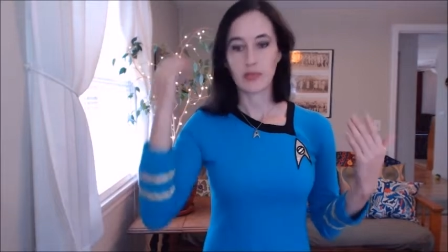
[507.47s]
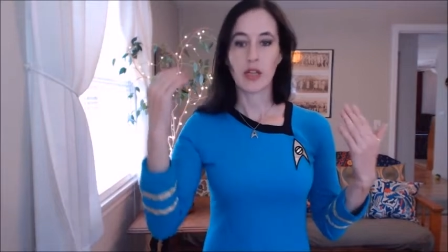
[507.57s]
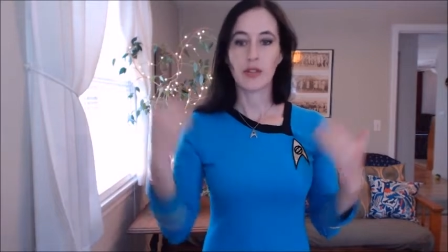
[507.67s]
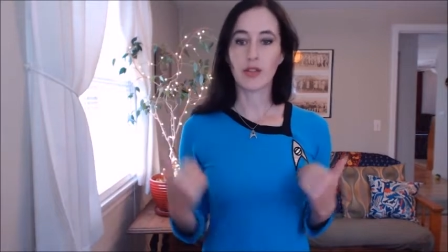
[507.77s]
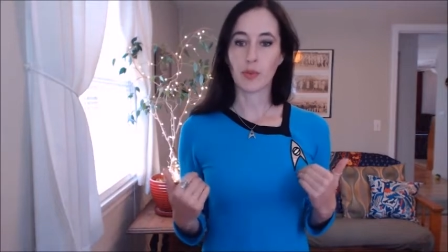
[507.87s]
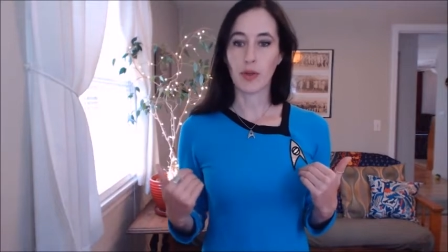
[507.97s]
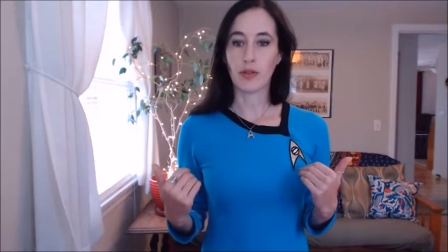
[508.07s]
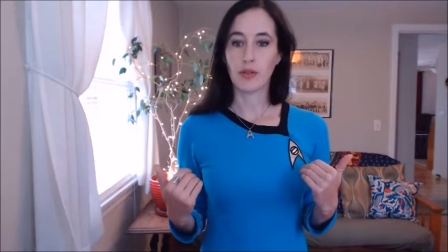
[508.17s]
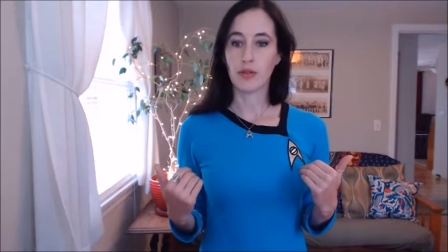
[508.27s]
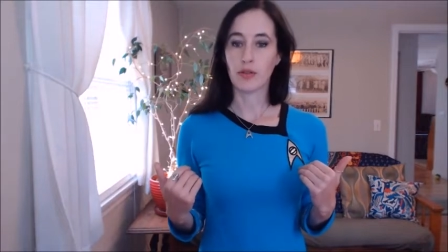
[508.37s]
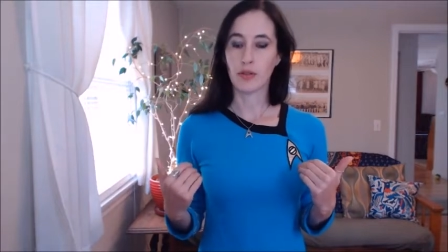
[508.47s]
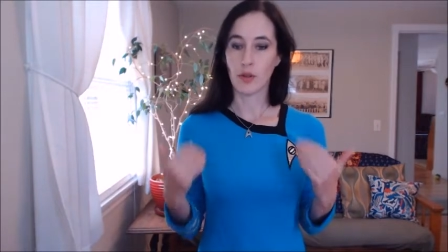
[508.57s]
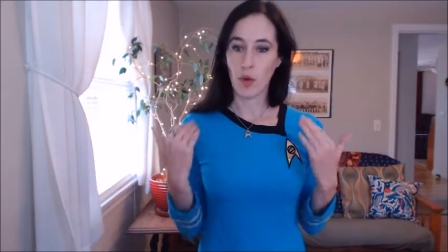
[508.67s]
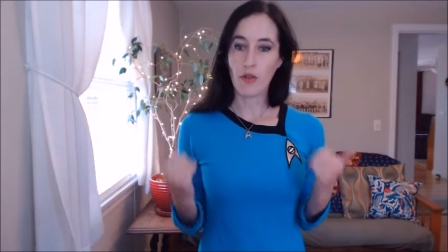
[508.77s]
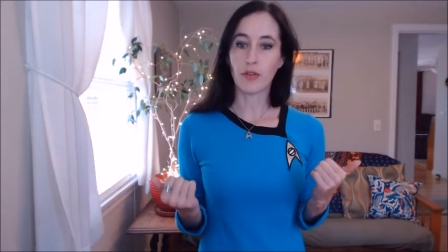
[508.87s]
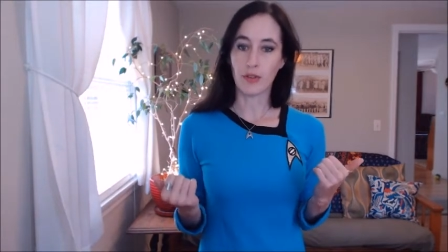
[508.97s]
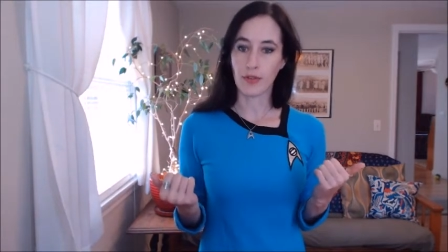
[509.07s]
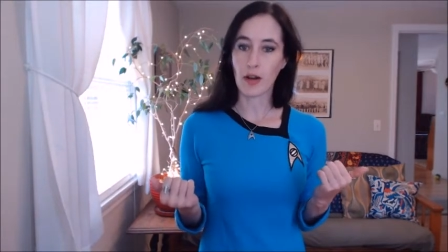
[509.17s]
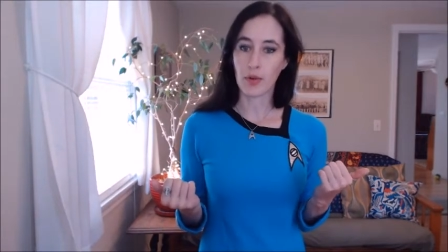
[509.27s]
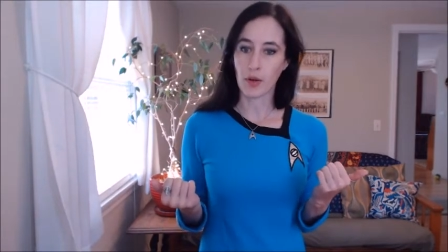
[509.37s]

this one, the waffled fabric